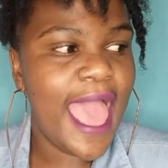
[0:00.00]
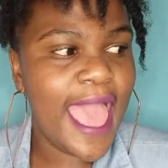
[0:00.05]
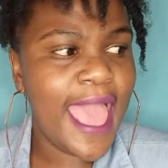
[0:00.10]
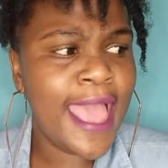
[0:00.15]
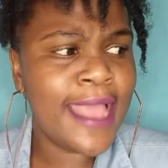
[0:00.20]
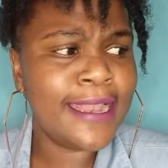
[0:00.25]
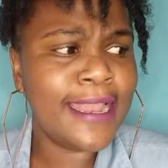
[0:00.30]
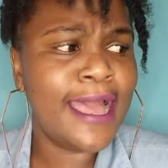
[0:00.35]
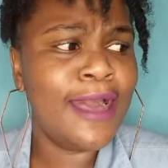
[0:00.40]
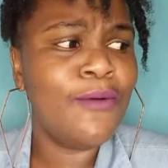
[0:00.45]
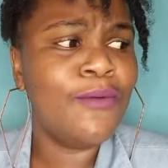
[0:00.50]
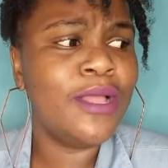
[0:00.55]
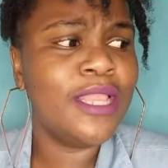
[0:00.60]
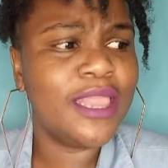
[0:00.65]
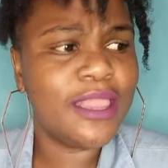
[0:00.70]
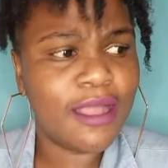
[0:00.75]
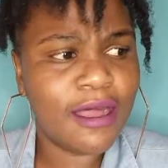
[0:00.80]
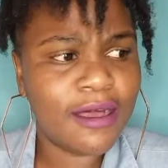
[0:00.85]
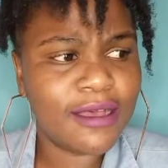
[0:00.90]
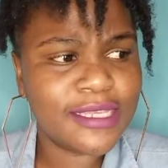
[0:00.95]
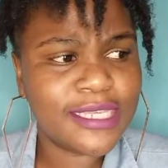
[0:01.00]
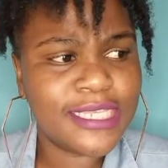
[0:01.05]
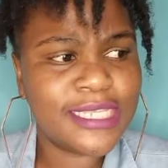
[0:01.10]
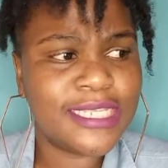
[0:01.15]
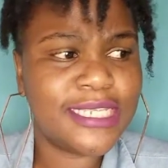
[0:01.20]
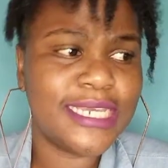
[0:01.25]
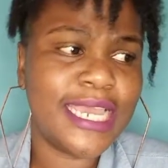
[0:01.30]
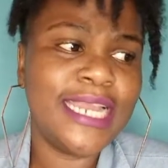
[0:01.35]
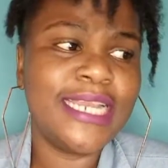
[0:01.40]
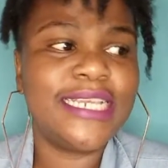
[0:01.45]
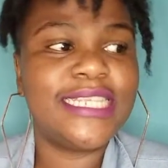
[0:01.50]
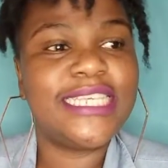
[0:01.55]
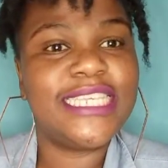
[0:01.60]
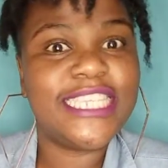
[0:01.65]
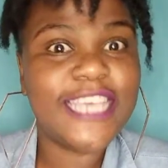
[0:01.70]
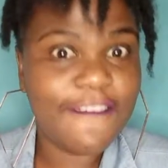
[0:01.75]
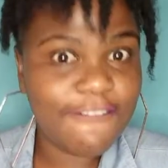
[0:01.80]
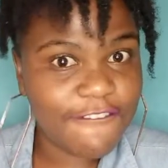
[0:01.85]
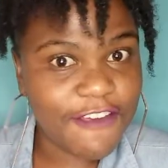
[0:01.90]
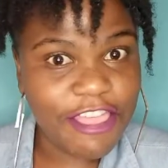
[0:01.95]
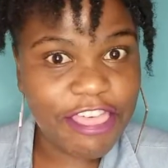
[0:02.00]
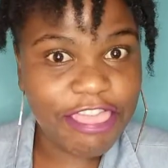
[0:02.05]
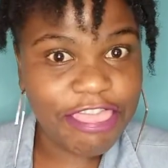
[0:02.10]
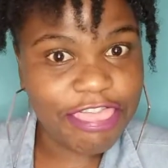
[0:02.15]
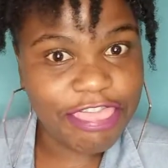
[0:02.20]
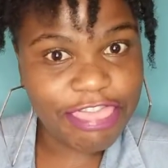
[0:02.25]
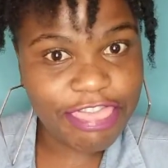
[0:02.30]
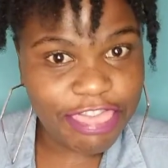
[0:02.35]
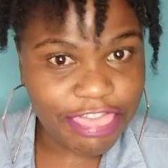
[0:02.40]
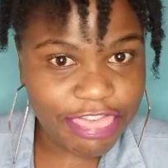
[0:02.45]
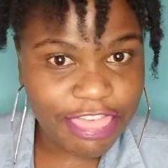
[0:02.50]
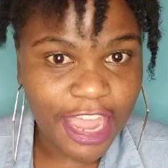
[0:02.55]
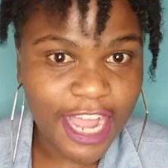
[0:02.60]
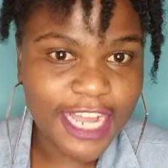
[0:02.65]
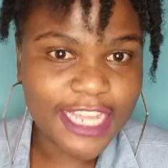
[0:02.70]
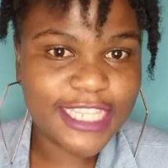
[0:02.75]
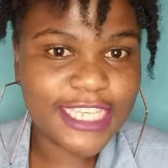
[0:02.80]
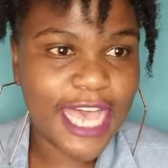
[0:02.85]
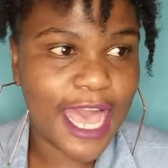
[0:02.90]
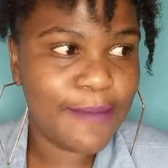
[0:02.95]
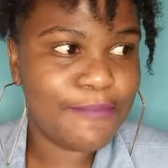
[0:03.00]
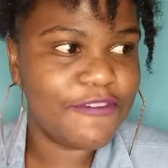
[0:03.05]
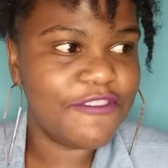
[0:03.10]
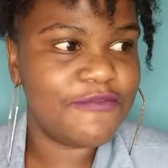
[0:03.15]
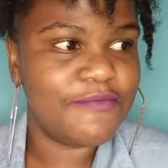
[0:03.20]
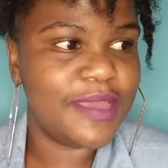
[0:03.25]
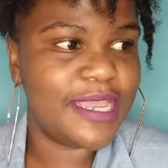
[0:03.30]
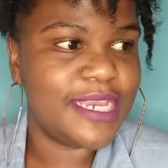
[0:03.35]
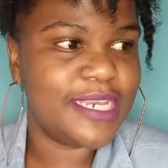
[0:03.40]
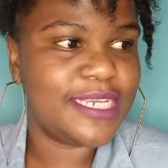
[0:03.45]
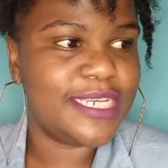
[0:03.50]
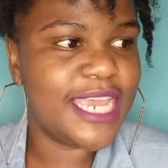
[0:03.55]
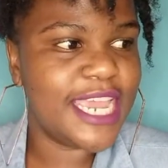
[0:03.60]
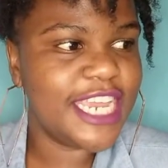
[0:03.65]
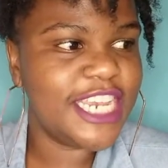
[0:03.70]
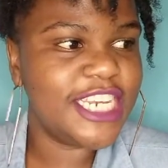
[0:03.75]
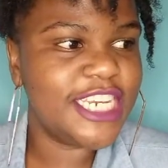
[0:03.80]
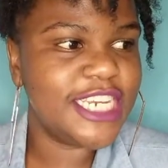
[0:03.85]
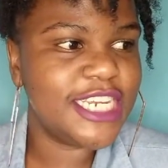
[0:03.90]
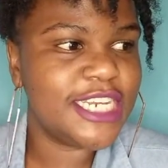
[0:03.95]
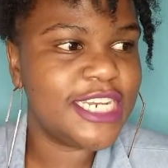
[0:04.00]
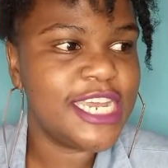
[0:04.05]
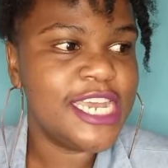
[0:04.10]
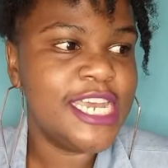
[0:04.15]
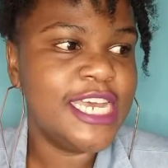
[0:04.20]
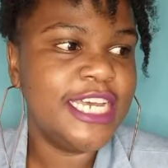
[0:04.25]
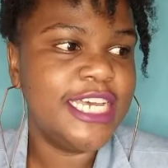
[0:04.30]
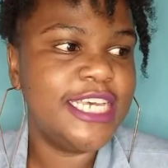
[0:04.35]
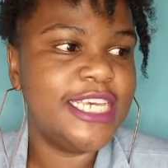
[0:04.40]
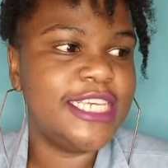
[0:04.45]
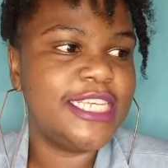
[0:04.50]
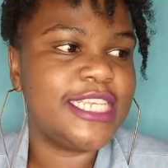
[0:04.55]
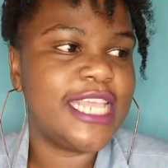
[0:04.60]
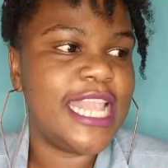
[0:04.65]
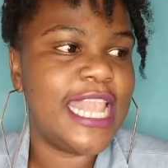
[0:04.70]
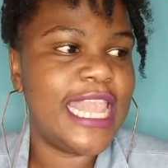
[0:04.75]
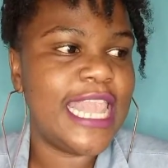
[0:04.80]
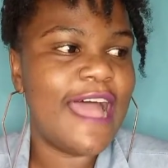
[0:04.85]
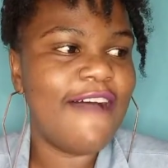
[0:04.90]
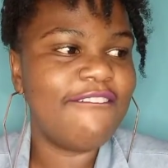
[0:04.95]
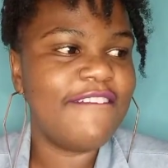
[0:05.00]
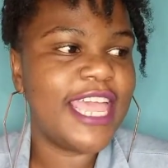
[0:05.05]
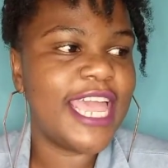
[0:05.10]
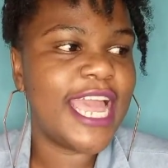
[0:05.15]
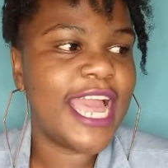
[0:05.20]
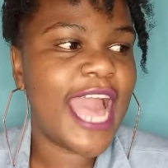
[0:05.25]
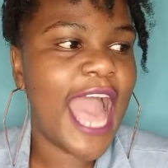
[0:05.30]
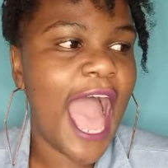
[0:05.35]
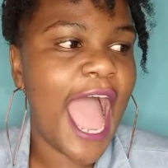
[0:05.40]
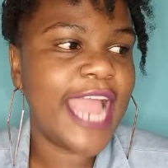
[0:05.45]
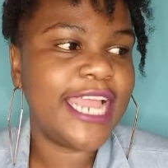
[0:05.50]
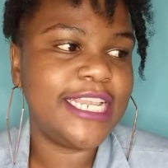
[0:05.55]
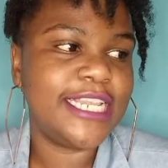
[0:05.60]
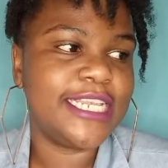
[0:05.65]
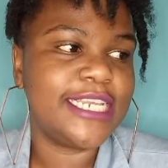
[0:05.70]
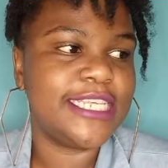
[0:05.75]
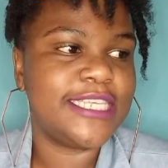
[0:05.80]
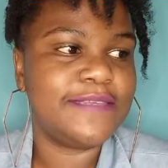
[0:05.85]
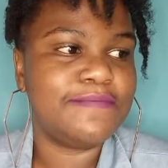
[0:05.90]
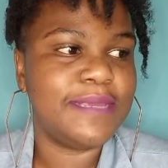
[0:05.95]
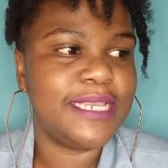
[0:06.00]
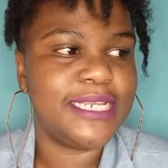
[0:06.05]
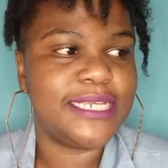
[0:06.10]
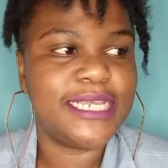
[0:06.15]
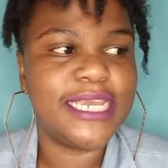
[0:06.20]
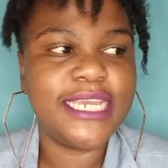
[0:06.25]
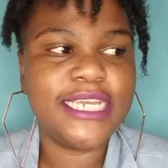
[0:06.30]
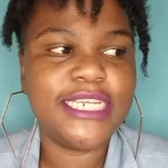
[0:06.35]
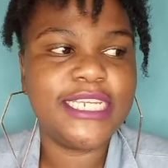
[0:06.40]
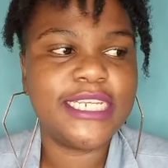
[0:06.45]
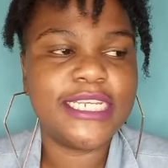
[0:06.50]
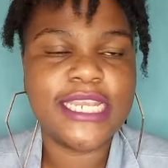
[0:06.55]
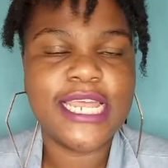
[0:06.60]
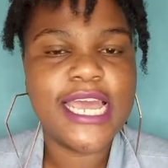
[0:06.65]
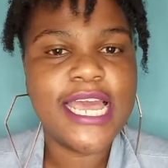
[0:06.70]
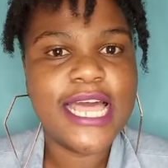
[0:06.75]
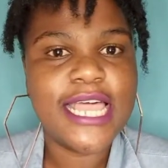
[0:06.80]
and our last and seventh type of meditation is loving kindness meditation.